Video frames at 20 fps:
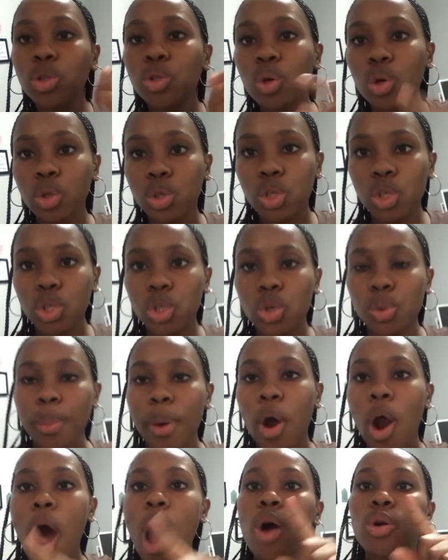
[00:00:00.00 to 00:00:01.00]
talk to you
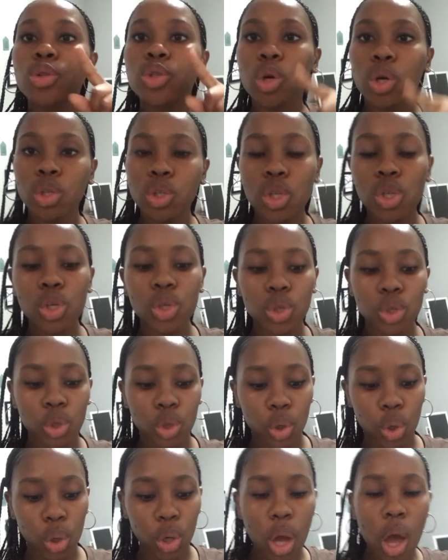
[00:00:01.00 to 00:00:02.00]
tomorrow i'll talk to you
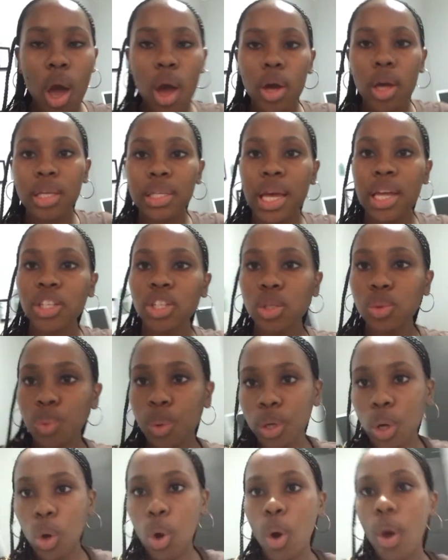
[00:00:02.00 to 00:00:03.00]
soon because i just want
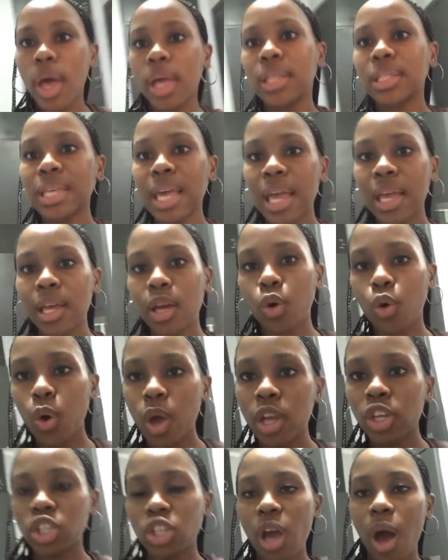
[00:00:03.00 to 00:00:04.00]
to go and take a quick
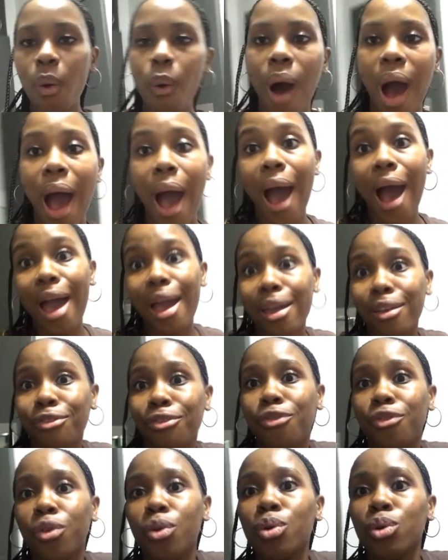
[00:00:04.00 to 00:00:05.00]
shower i
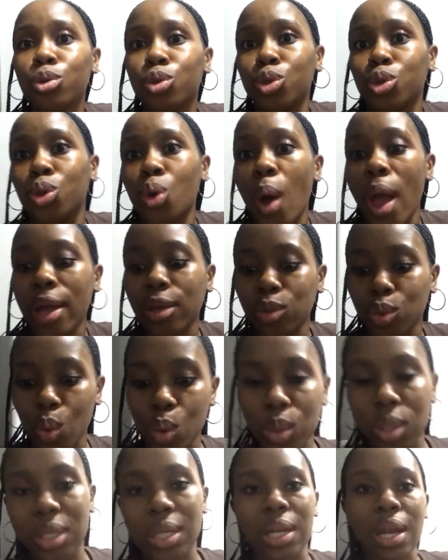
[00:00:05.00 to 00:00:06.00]
feel so
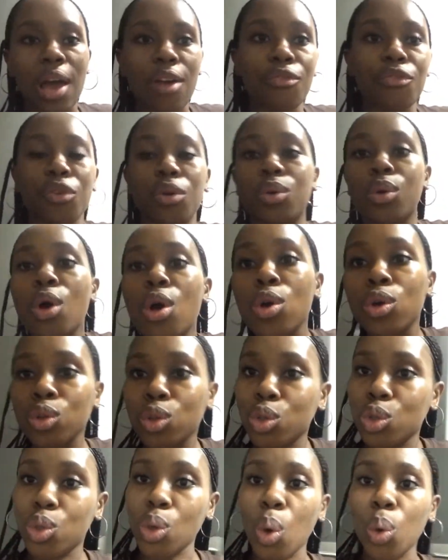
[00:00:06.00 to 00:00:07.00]
exhausted i feel
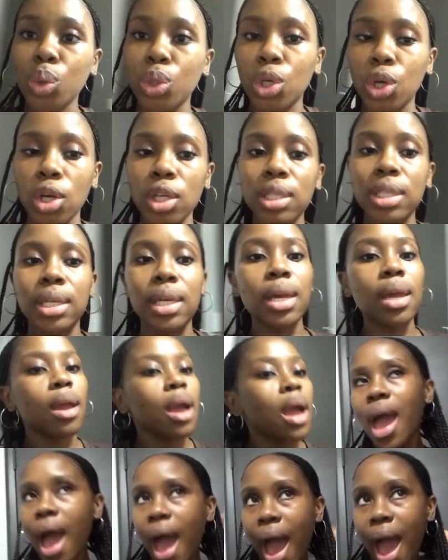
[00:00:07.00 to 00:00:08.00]
so dirty
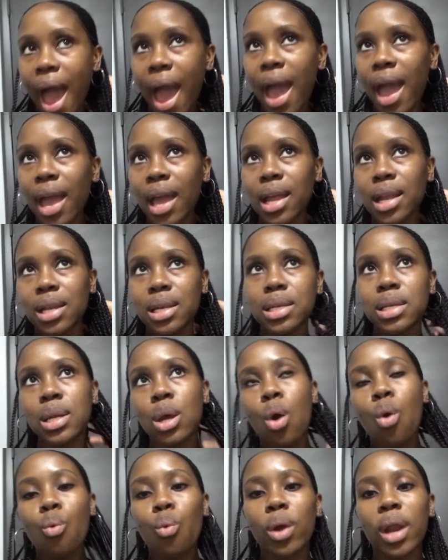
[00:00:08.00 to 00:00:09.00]
and
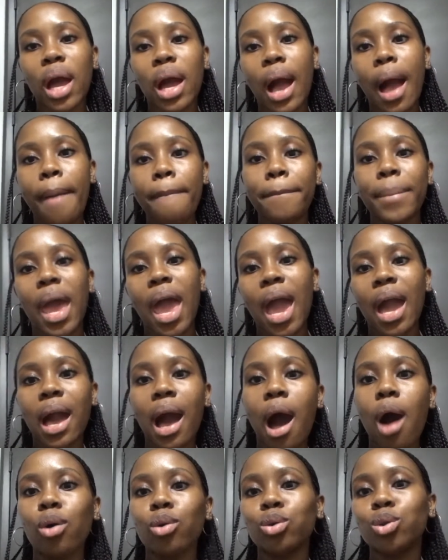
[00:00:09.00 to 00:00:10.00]
when i come back
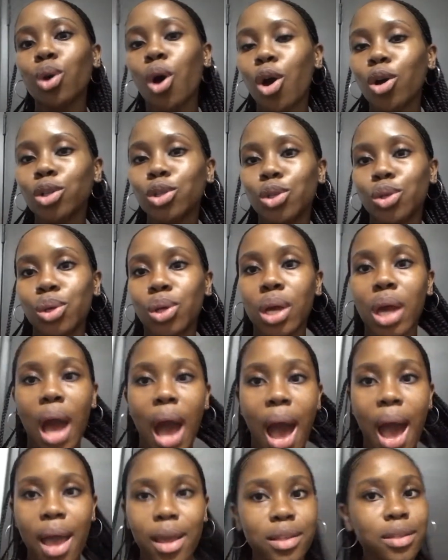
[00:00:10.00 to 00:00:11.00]
i'll talk to you
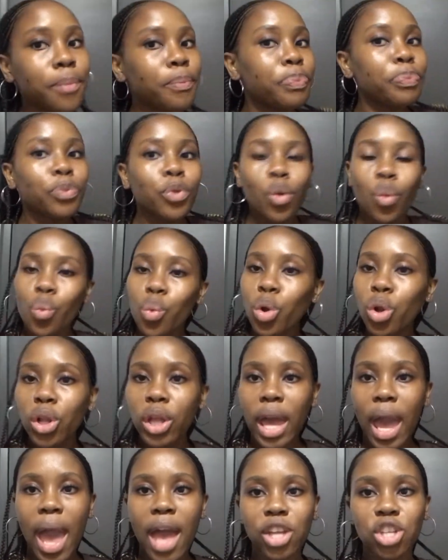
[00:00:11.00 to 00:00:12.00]
guys we'll
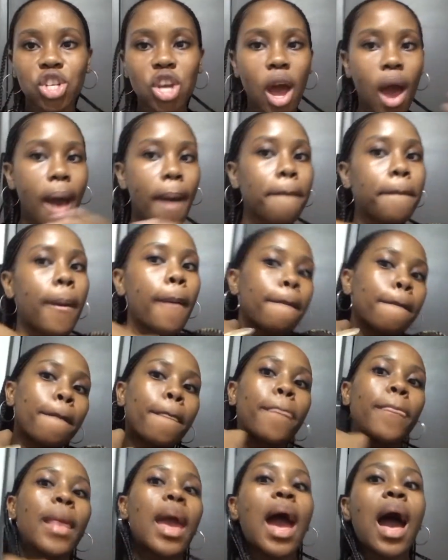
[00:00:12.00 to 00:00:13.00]
catch up
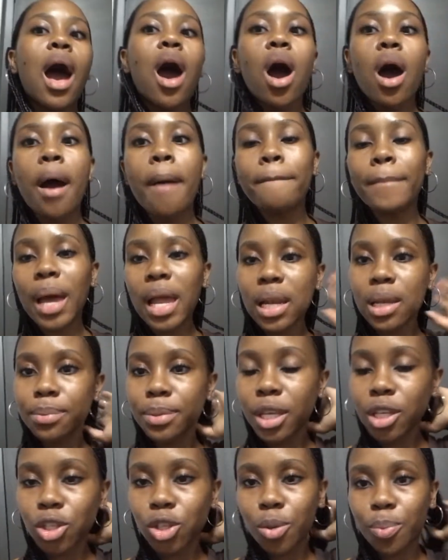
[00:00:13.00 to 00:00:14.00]
oh my lips
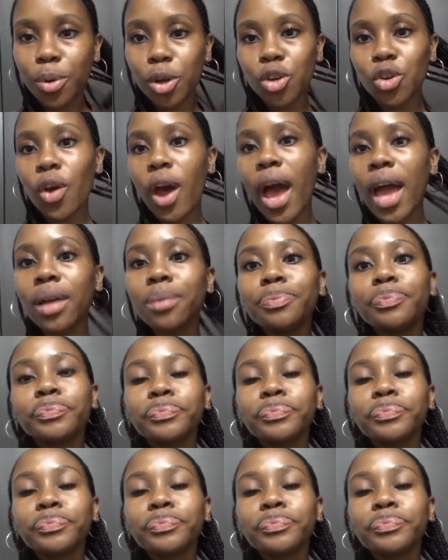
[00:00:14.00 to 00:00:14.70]
are super dry